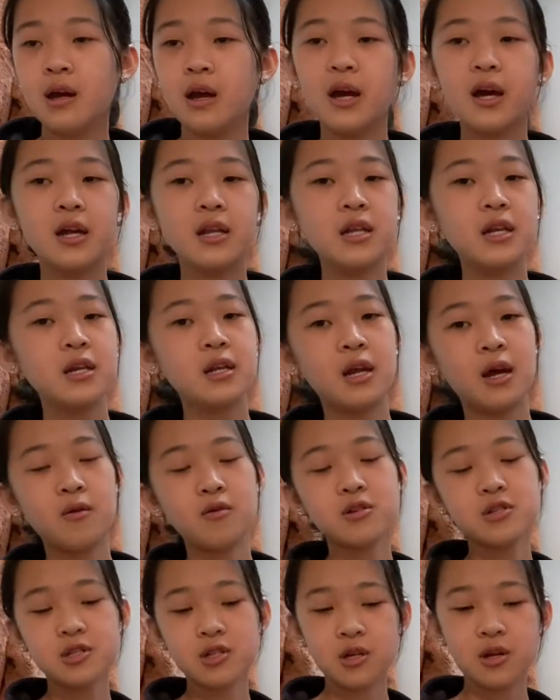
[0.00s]
And now
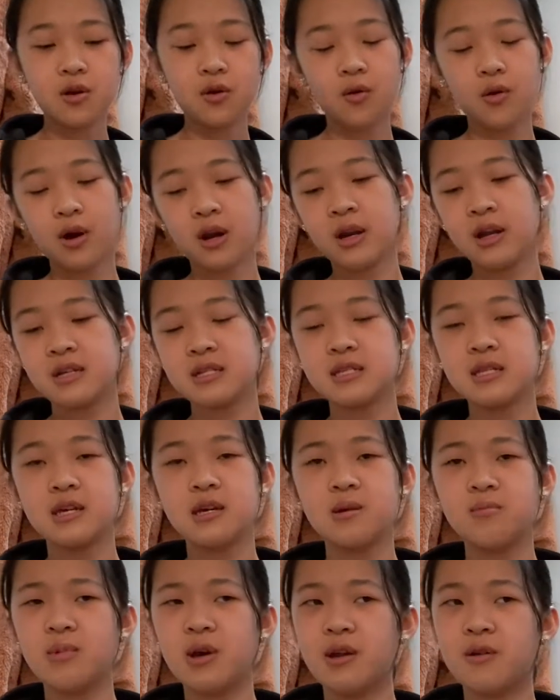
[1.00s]
we're just gonna organize
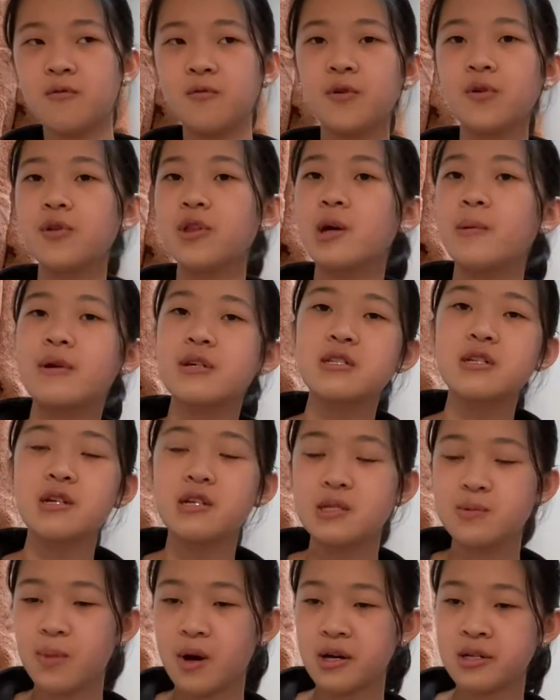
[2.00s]
them and fold them as
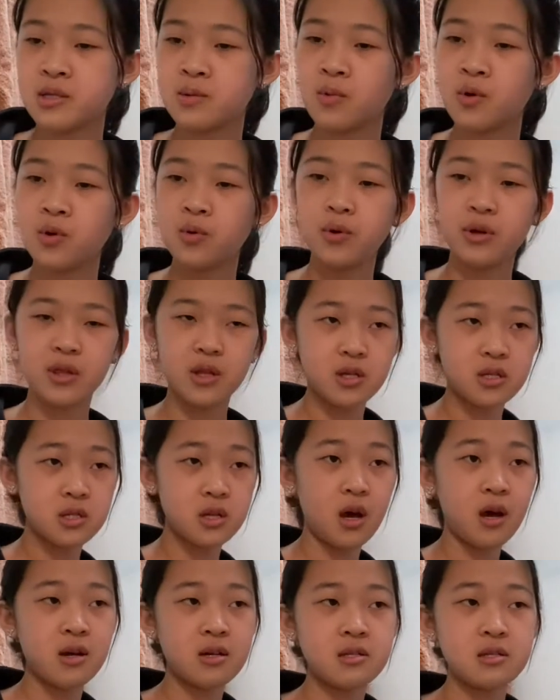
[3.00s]
good as possible with the
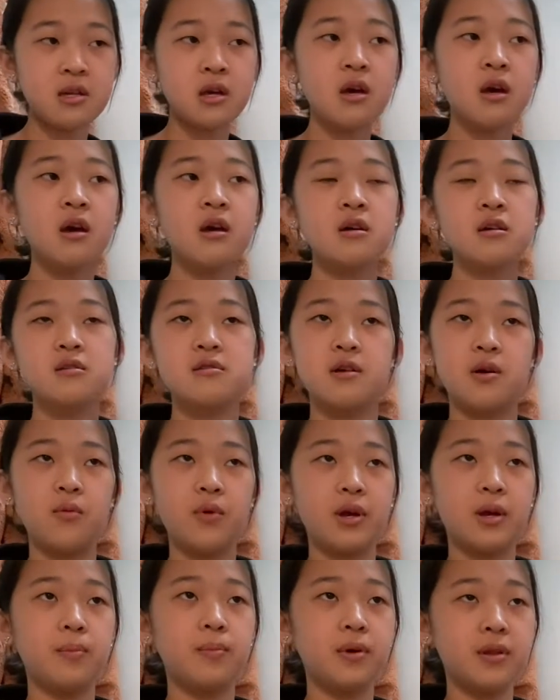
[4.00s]
socks so that
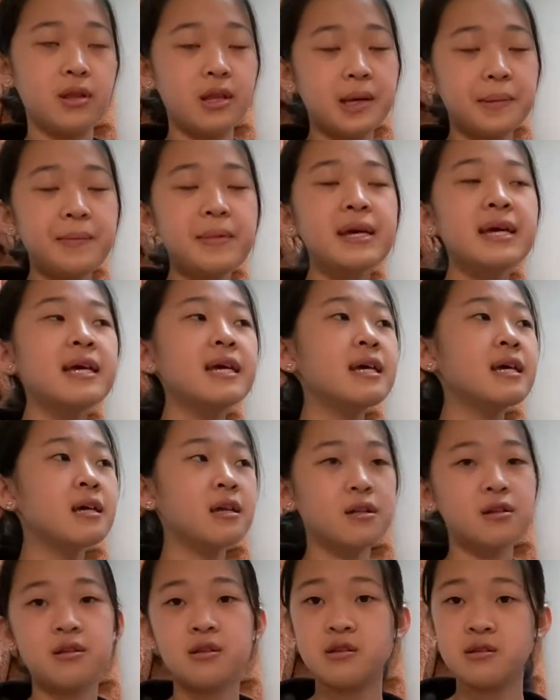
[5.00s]
we can put them
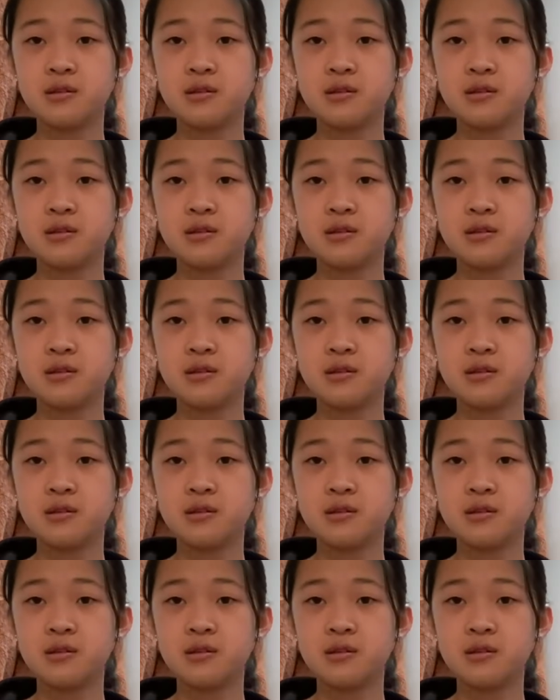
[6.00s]
into the